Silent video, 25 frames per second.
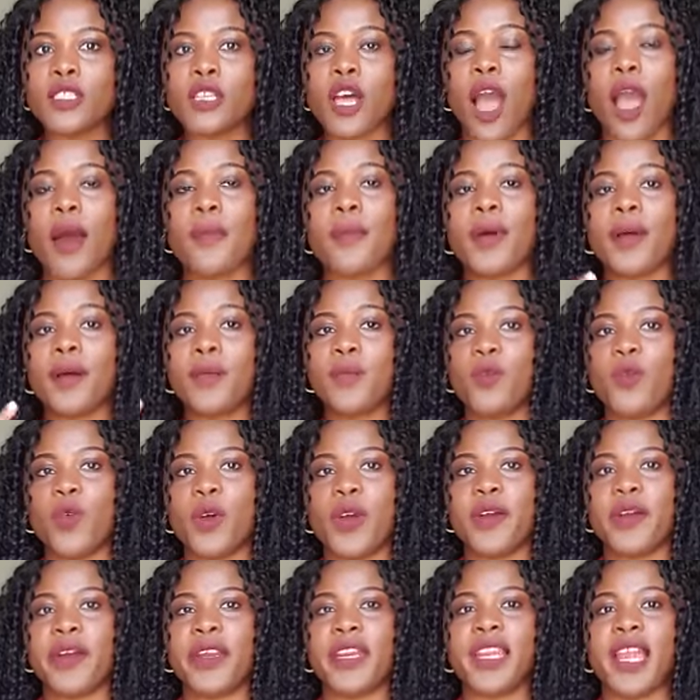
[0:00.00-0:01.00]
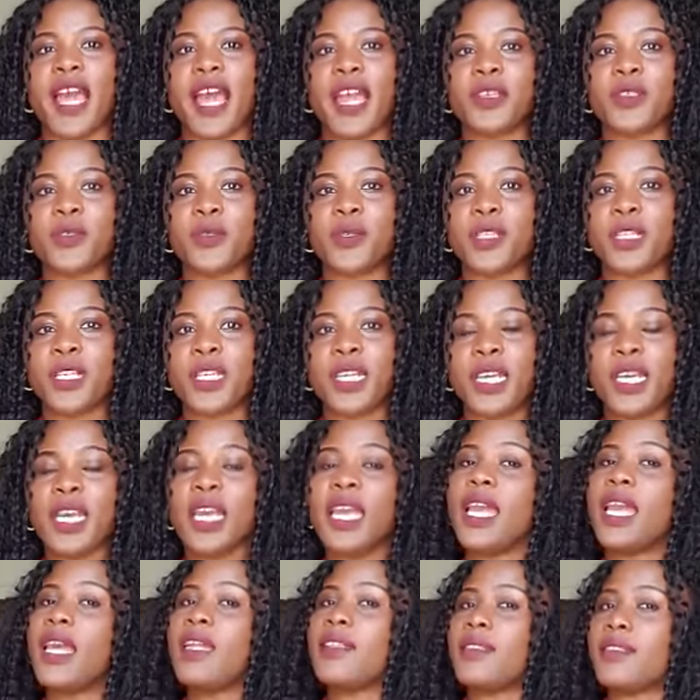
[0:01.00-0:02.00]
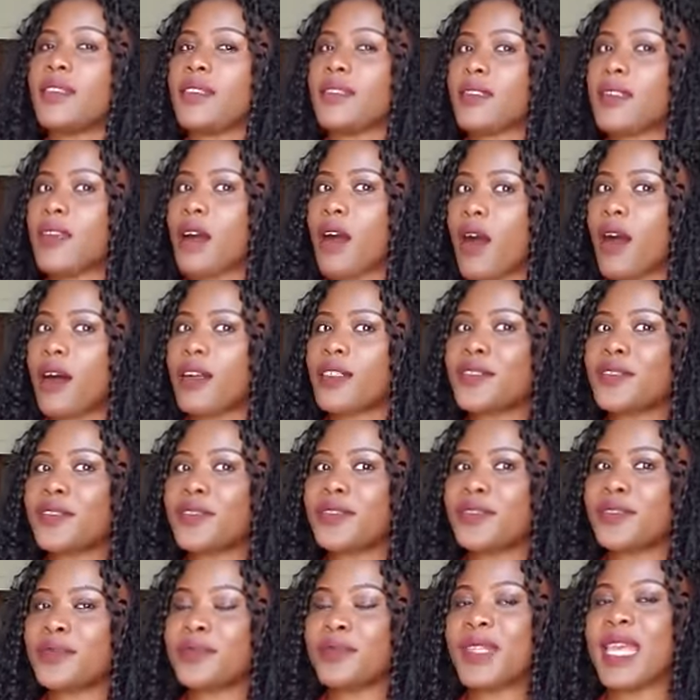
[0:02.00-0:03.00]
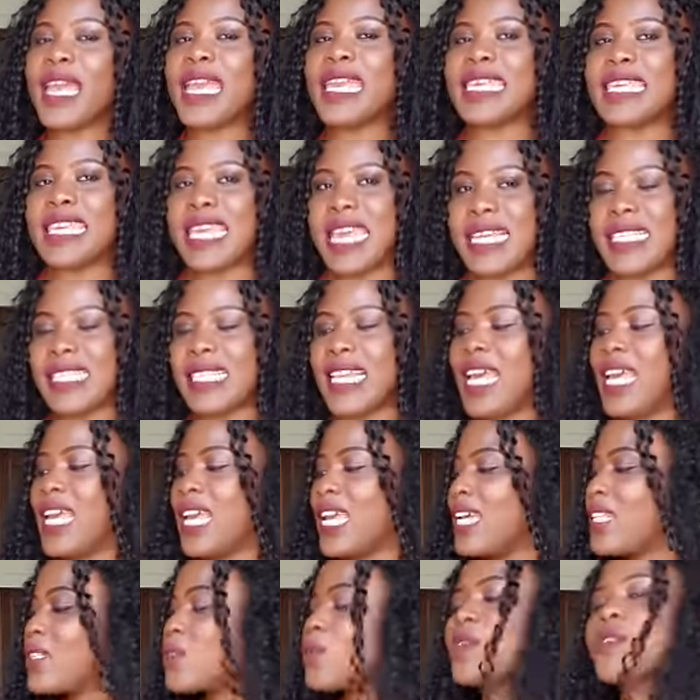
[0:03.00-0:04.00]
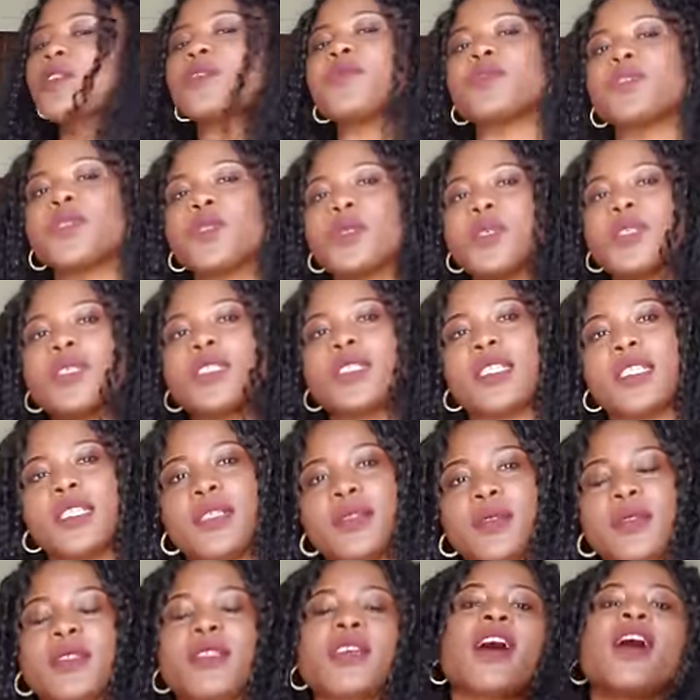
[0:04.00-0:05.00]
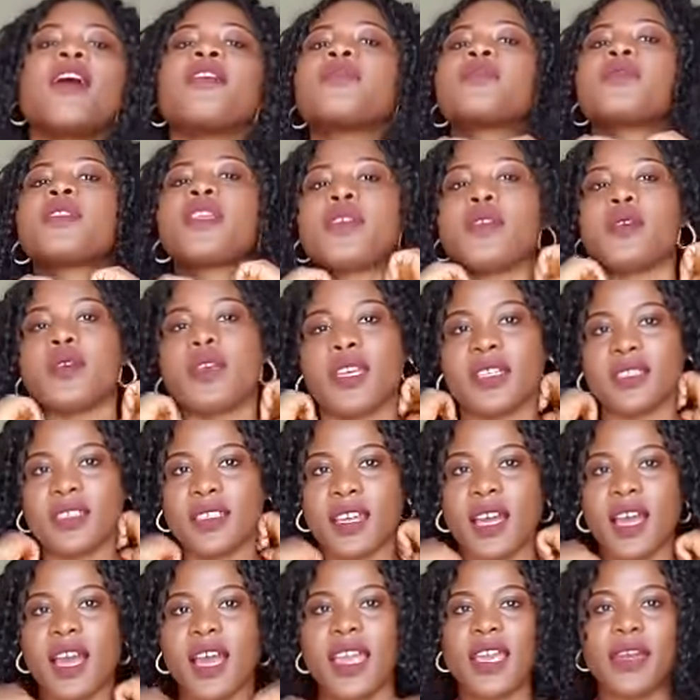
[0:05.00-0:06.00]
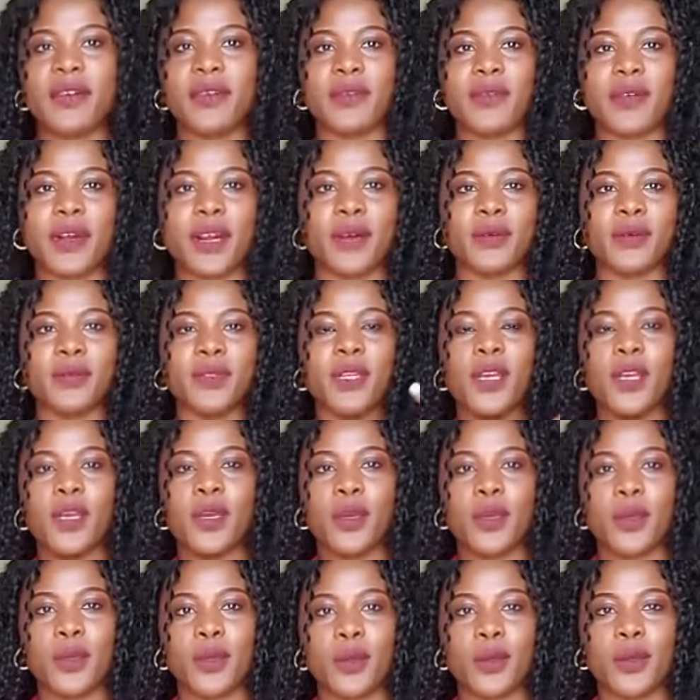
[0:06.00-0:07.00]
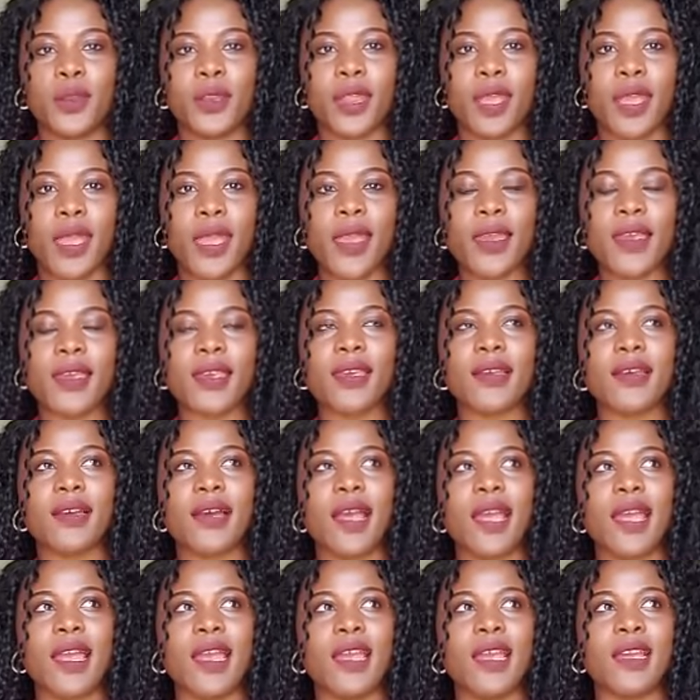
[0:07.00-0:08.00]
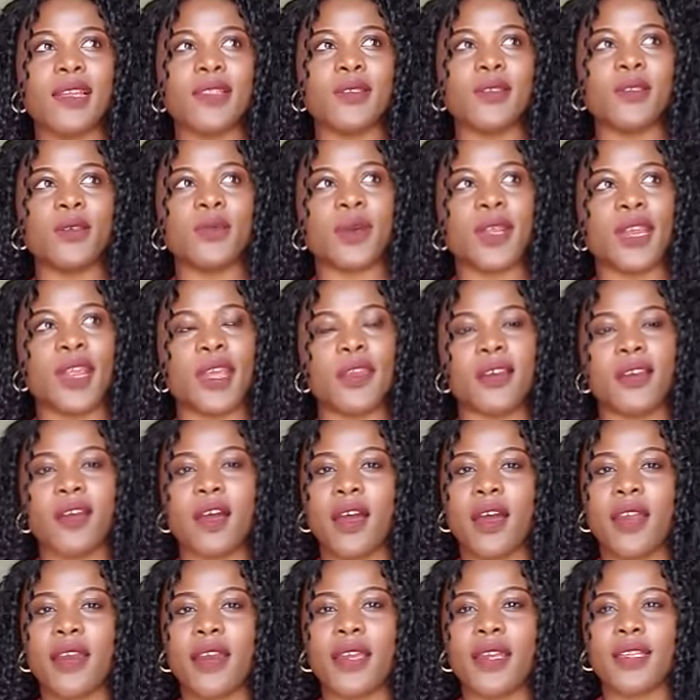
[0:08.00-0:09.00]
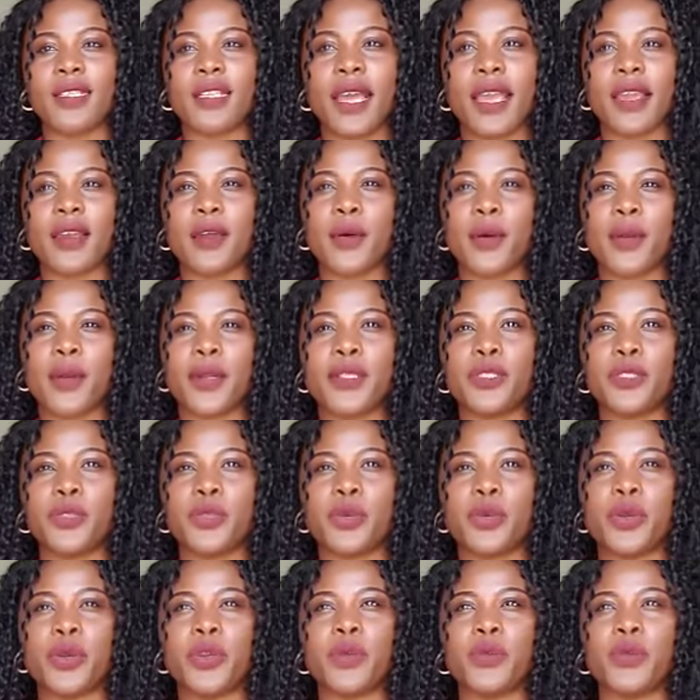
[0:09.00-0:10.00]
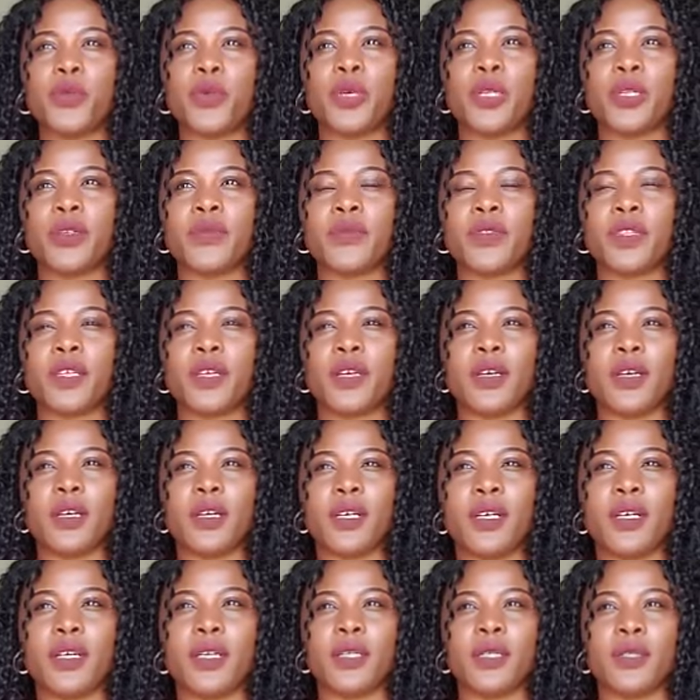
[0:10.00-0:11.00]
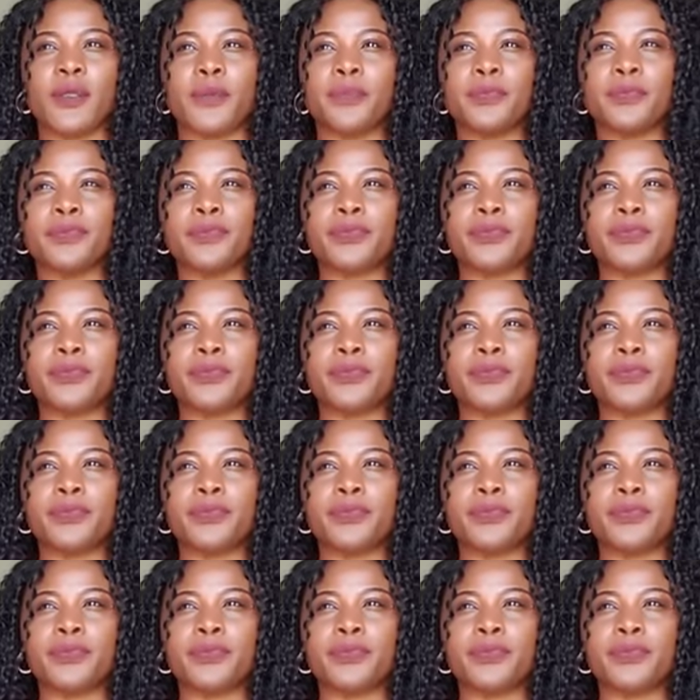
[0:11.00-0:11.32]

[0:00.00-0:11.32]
top I'm wearing. Actually, it's a scarf. Yes, it's one of those little scarves that you can tie around your neck. And so when I got it during one of the